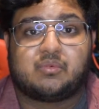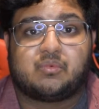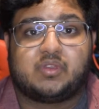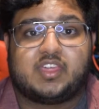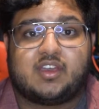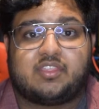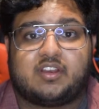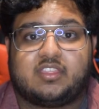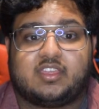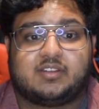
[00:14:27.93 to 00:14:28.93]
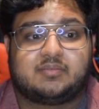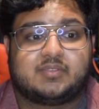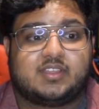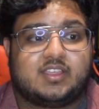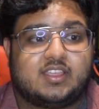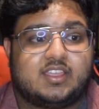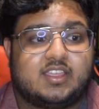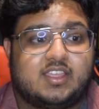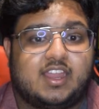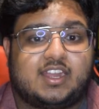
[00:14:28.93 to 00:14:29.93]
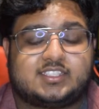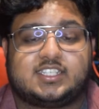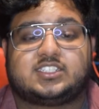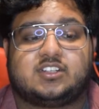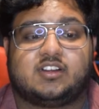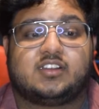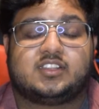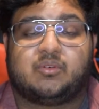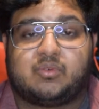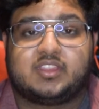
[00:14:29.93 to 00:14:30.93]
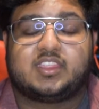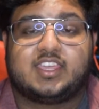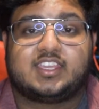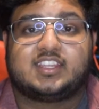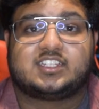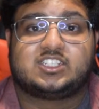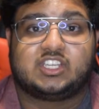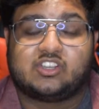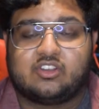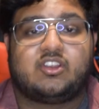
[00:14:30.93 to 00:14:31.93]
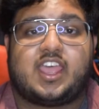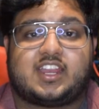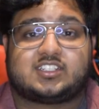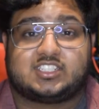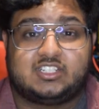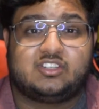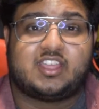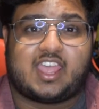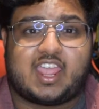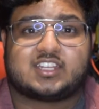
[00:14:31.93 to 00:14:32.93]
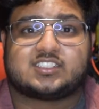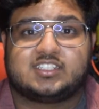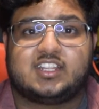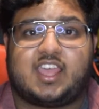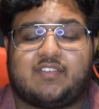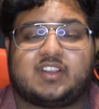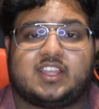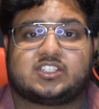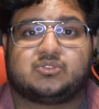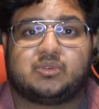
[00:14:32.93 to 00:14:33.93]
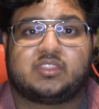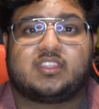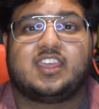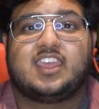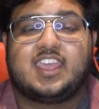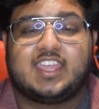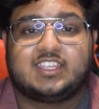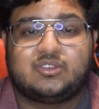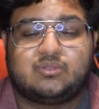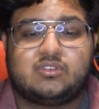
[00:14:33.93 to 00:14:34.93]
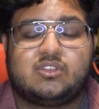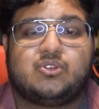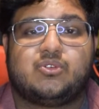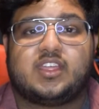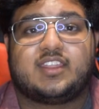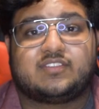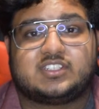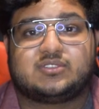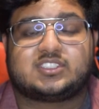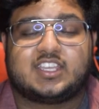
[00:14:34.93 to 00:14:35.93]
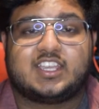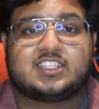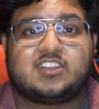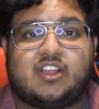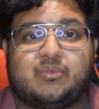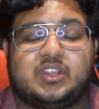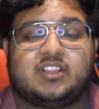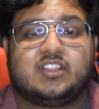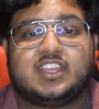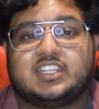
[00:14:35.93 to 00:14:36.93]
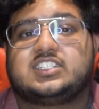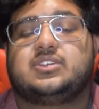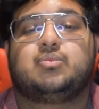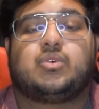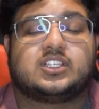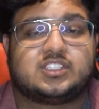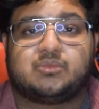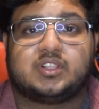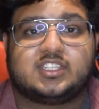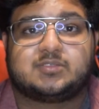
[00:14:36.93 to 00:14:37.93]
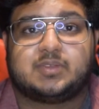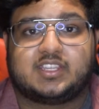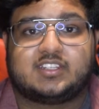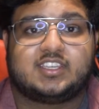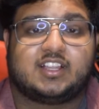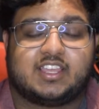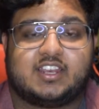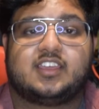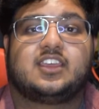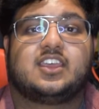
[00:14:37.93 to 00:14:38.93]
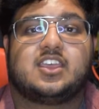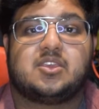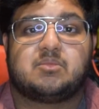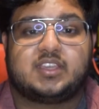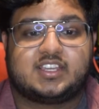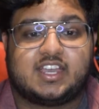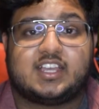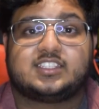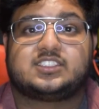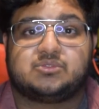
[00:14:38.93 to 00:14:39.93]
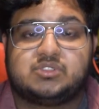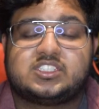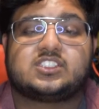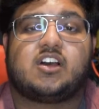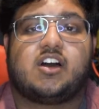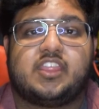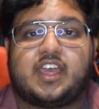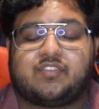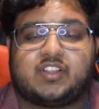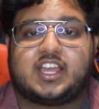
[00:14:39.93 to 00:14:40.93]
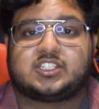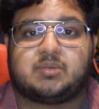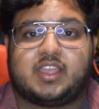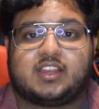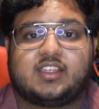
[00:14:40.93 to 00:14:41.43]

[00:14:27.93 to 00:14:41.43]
without their thing. And a sister, the one thing that she could actually did have a connection with. You knew that if she was saying it's not real, she wasn't really speaking to Yelena because we saw that flashback.